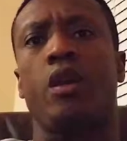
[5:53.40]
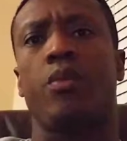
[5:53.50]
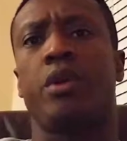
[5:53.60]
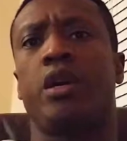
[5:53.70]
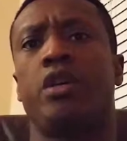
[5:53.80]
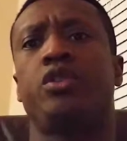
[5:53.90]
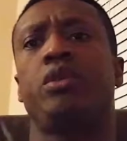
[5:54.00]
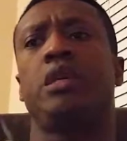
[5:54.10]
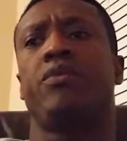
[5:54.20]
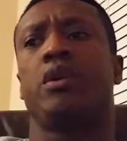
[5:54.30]
because you're
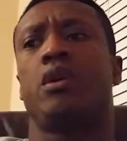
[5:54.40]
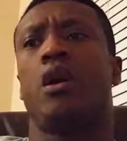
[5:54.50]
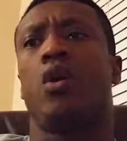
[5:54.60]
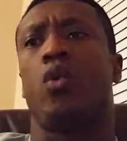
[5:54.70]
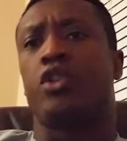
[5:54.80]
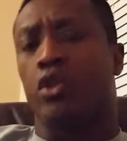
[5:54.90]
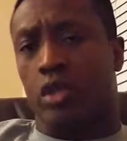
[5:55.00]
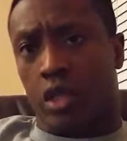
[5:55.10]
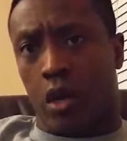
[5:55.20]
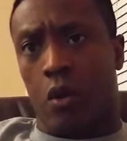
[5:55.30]
living what you're
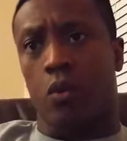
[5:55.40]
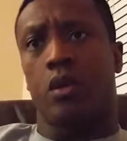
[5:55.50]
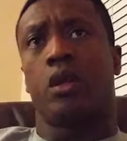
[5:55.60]
taught.